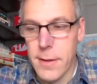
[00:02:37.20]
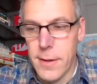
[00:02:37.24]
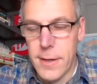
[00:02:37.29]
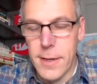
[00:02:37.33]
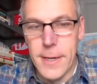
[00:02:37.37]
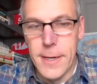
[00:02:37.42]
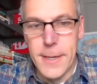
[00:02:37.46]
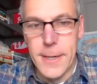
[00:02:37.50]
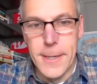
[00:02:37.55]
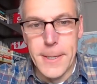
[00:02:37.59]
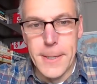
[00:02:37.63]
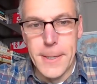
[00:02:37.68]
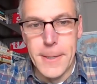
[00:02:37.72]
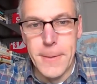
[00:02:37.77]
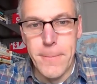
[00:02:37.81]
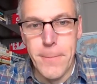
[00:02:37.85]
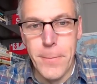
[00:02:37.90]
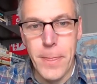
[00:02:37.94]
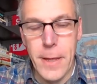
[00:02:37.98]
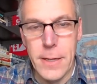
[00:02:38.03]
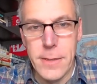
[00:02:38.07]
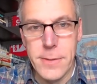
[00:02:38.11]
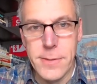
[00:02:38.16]

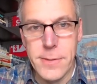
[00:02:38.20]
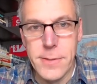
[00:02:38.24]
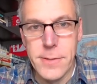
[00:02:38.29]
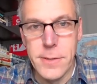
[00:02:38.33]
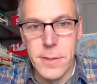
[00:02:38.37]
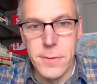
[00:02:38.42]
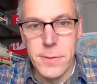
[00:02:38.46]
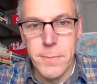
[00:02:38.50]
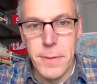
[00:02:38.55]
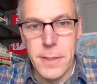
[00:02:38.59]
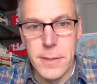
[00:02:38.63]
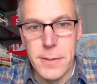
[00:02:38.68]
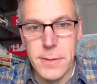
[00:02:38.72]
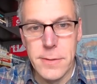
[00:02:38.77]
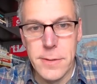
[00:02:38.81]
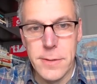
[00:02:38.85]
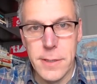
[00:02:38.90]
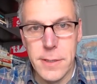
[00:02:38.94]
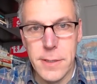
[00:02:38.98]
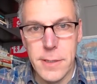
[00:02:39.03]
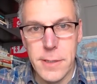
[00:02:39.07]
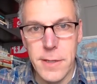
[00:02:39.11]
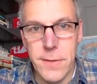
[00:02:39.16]
And so spent
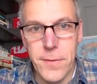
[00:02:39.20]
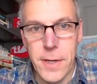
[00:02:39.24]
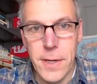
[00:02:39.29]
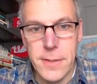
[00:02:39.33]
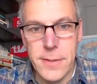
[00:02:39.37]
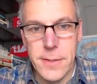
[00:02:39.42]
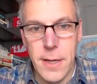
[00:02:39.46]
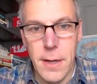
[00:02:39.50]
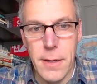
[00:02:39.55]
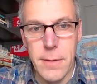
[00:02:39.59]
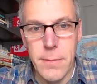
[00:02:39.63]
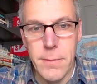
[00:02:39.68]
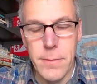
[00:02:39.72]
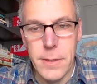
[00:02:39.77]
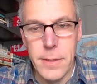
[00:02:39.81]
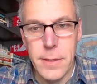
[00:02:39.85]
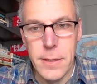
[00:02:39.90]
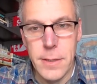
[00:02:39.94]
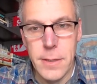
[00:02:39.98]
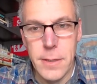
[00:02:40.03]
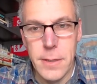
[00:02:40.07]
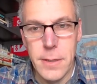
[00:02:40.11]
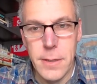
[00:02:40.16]
significant time
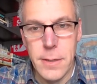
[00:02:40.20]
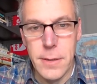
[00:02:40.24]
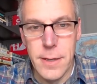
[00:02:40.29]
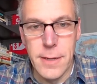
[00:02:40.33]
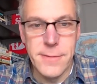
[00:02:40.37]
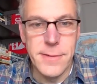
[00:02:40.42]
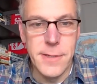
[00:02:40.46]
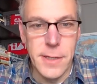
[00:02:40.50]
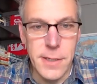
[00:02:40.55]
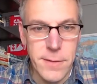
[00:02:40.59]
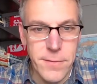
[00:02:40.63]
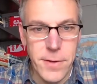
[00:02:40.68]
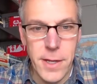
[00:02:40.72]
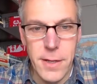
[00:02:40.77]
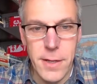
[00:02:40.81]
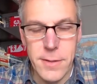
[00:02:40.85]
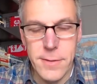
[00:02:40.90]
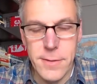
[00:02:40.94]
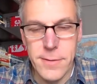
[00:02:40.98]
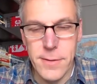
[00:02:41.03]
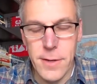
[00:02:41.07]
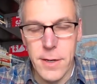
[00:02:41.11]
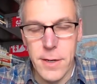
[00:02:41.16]
in, not significant,
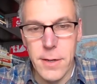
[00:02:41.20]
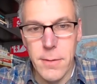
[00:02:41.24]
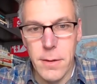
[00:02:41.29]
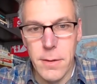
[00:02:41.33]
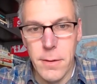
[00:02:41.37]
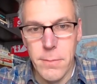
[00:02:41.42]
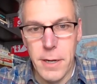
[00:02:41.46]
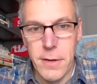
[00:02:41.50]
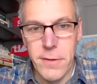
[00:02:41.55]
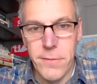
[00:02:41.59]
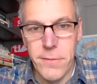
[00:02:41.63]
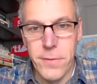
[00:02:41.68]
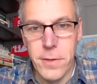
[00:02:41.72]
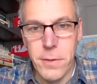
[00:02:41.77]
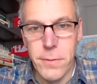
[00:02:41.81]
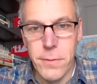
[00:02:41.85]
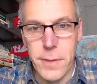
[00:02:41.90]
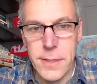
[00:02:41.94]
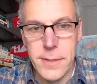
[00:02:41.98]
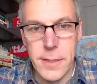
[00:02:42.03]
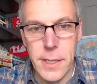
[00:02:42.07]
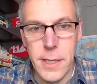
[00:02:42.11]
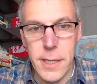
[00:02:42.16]
sorry, about a few
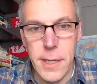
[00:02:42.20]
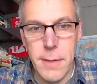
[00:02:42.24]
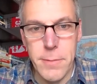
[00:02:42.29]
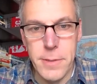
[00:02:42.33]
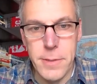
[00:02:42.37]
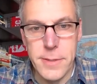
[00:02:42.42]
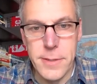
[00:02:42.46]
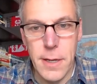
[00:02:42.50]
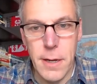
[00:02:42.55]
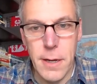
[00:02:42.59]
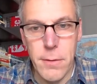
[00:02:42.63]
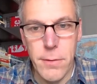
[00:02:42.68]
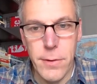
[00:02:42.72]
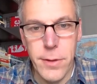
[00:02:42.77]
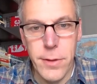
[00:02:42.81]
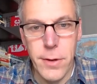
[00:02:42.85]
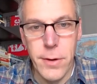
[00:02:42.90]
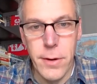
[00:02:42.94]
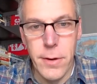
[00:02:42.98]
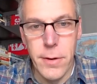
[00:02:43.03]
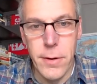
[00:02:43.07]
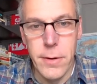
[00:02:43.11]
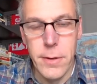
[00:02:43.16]
weeks in Guinea-Bissau with
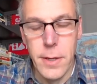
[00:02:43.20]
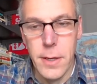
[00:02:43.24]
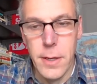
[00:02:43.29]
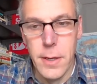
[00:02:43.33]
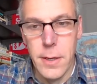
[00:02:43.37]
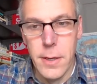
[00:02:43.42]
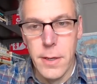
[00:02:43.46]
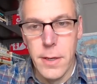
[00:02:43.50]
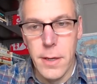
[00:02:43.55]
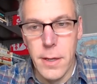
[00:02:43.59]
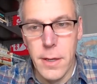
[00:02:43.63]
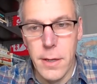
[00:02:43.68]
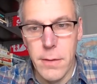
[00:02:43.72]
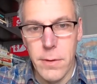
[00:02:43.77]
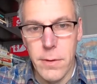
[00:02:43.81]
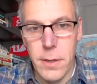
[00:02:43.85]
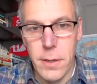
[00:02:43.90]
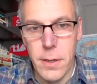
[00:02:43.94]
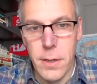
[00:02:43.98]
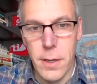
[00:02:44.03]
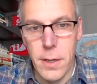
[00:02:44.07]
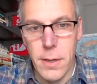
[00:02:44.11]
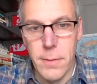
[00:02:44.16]
her.
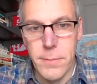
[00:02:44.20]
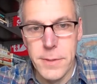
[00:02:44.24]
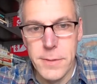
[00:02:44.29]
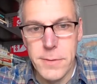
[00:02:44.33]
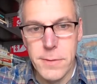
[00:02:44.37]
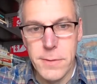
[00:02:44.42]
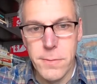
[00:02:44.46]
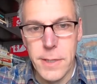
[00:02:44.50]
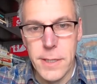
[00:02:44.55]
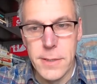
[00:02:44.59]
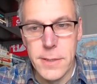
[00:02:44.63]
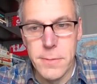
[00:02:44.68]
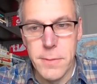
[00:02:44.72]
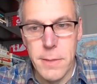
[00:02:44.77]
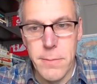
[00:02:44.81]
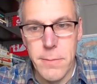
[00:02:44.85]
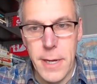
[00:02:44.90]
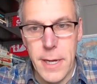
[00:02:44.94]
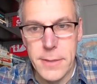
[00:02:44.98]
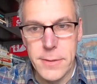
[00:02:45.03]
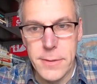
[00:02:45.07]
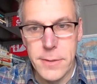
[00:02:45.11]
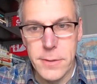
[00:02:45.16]
And this was right as my
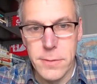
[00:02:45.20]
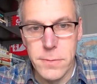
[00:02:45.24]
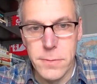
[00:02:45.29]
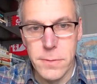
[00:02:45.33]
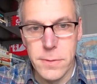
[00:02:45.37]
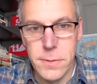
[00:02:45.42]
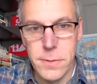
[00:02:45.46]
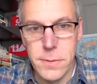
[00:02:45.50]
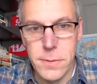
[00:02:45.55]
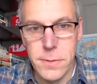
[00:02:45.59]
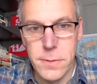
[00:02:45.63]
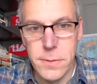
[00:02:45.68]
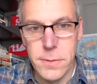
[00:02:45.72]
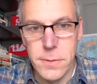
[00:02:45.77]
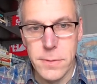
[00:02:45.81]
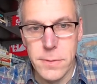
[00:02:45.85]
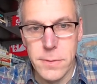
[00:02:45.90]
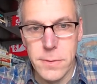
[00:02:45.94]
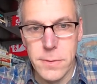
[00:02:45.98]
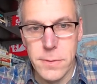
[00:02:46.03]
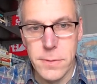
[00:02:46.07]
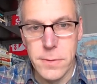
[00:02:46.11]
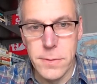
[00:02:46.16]
master's was
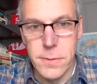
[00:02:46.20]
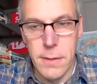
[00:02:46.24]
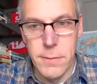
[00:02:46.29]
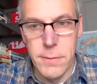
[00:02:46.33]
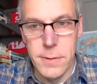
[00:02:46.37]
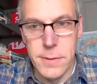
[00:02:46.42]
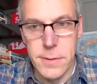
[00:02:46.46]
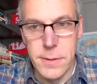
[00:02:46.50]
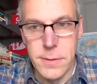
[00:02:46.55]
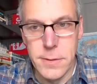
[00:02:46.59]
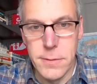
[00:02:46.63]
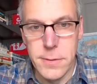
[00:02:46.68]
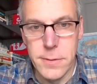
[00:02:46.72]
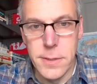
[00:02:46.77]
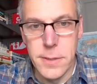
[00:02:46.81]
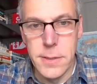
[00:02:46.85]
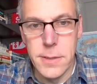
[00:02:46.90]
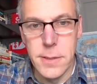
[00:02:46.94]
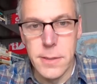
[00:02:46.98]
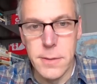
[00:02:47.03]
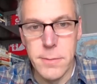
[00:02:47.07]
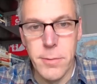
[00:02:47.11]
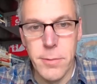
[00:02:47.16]
concluding, and I was
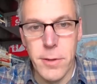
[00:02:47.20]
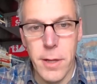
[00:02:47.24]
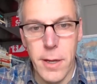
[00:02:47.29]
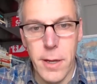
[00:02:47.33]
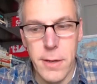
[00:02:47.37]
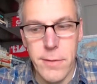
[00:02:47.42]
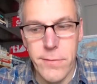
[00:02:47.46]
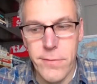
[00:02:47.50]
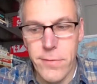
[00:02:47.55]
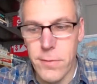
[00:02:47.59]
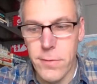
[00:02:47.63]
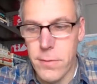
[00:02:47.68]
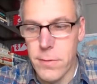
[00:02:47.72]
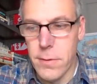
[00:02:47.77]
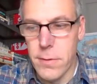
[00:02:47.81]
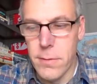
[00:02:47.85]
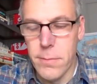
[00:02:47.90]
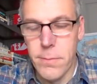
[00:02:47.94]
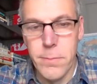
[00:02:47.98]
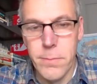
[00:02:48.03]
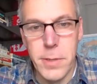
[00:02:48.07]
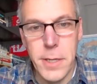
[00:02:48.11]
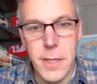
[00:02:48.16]
interested in applying
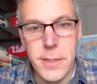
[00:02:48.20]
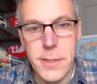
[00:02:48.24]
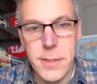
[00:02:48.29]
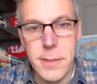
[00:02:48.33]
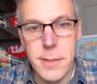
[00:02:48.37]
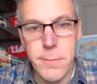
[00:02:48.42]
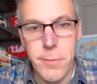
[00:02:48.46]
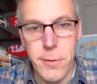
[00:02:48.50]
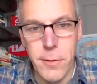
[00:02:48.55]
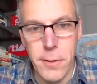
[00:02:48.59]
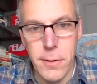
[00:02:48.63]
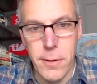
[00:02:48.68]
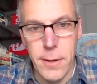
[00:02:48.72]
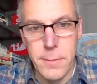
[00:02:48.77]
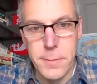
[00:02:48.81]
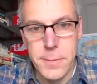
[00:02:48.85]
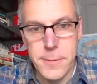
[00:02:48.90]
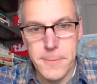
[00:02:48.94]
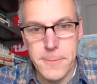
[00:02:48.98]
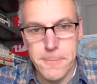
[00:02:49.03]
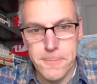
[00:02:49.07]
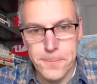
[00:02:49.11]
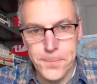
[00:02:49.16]
for PhD programs.